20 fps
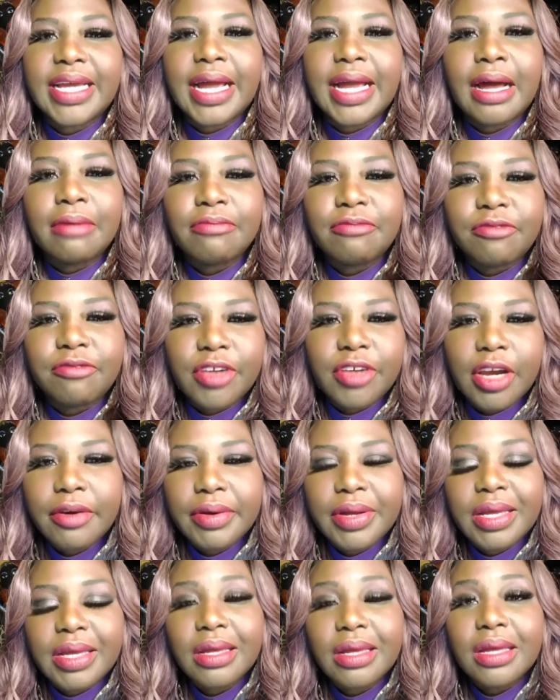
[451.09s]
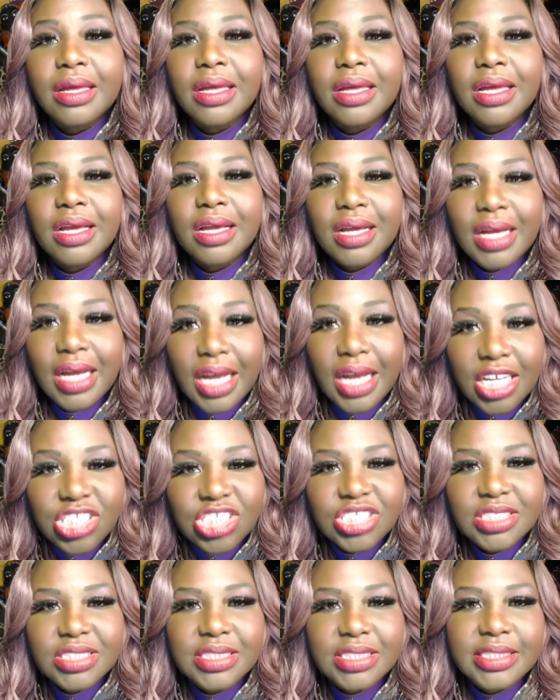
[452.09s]
Like I'm very
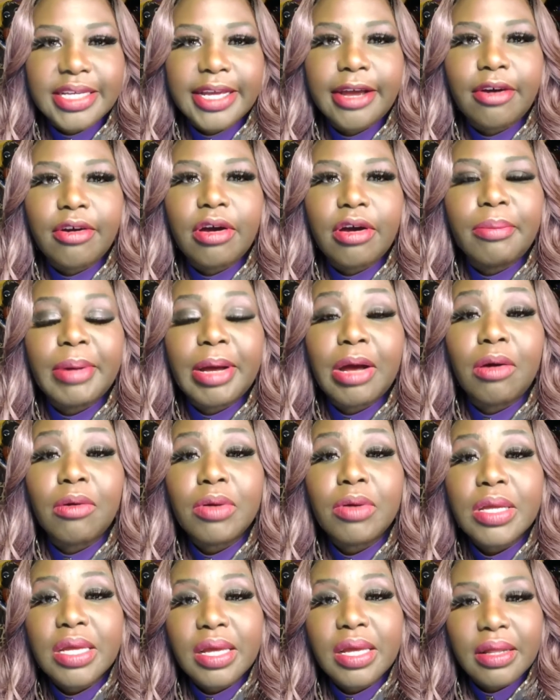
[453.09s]
conscious now about